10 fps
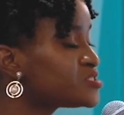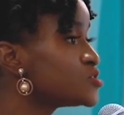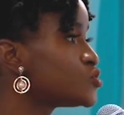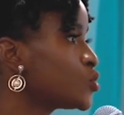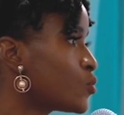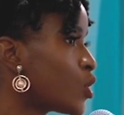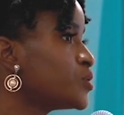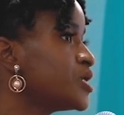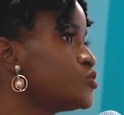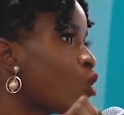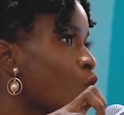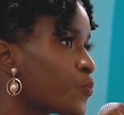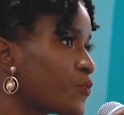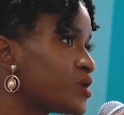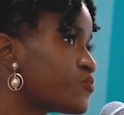to grow, you need to
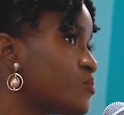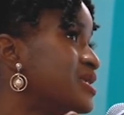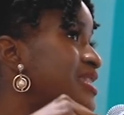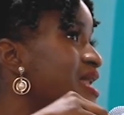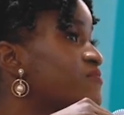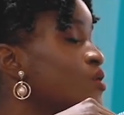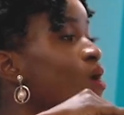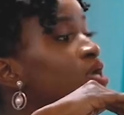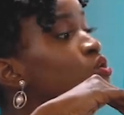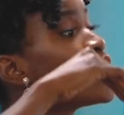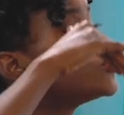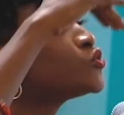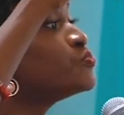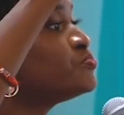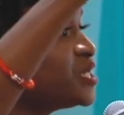operate from the level where you want to be